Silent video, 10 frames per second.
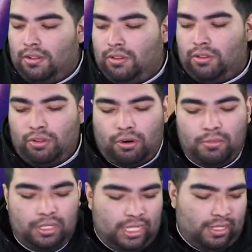
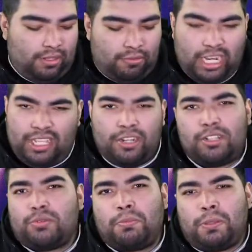Normally, right here
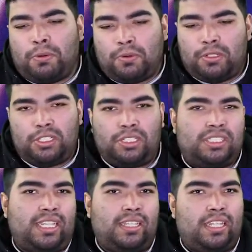is where people would just
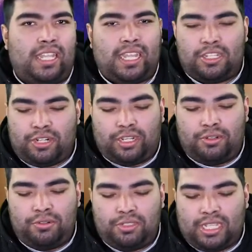say that they got
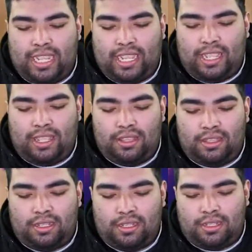Dragoons and
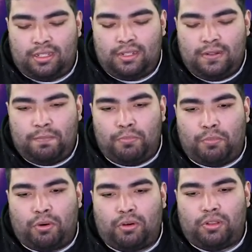
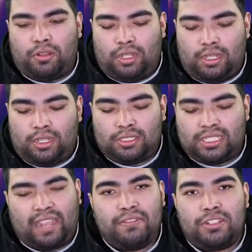Boral
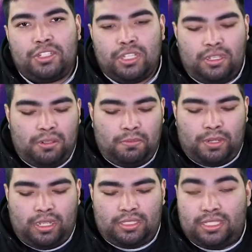Savage,
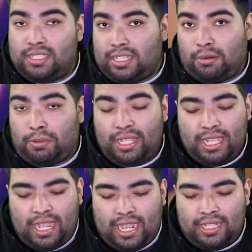but since I don't play that, I